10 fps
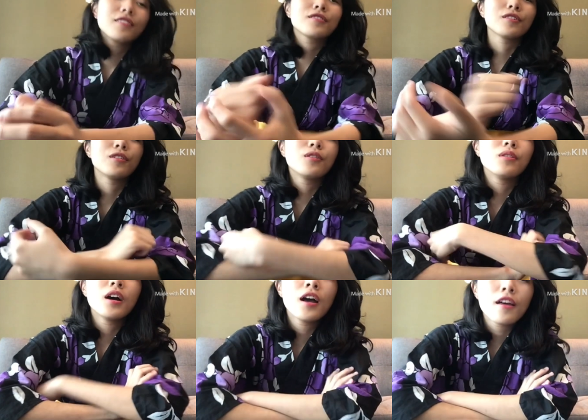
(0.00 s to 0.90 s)

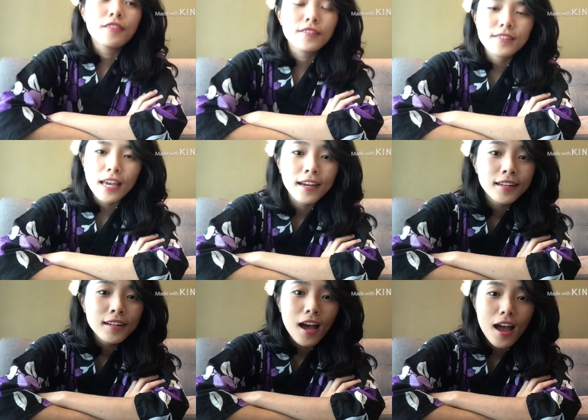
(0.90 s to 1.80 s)
So the
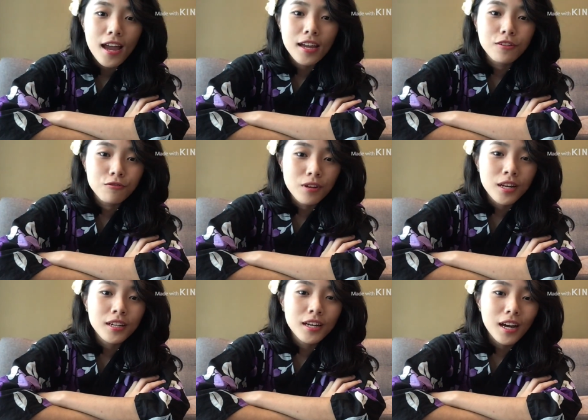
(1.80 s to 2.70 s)
second I
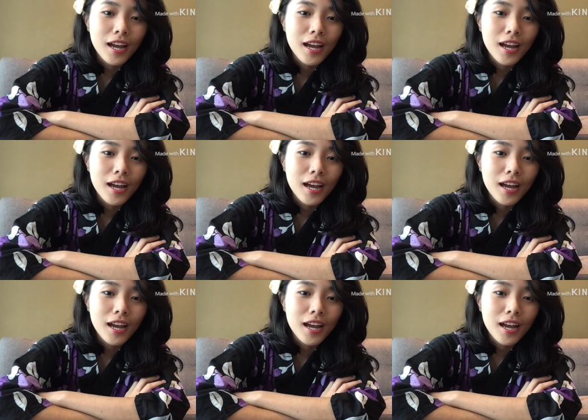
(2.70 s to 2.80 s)
drink